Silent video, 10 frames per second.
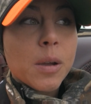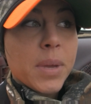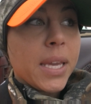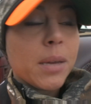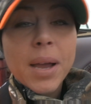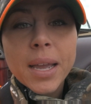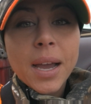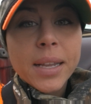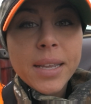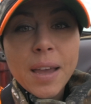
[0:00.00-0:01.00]
Me and my
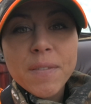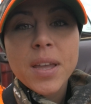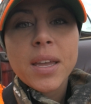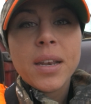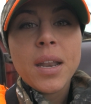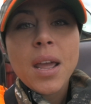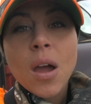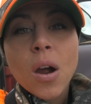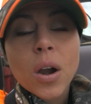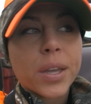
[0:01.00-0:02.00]
guide Kevin
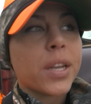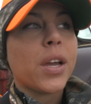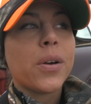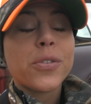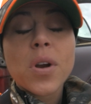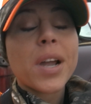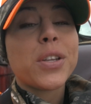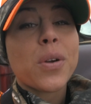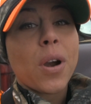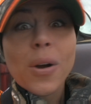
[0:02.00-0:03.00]
are gonna go and try to
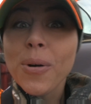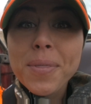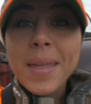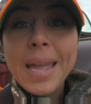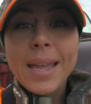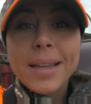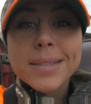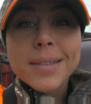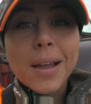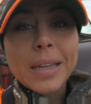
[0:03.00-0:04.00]
do our own thing,
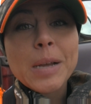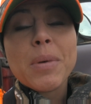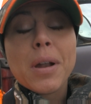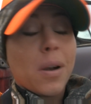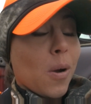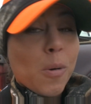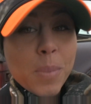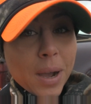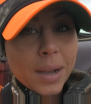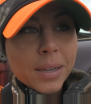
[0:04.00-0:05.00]
stocking up on our own
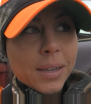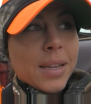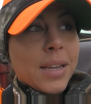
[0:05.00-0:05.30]
buck.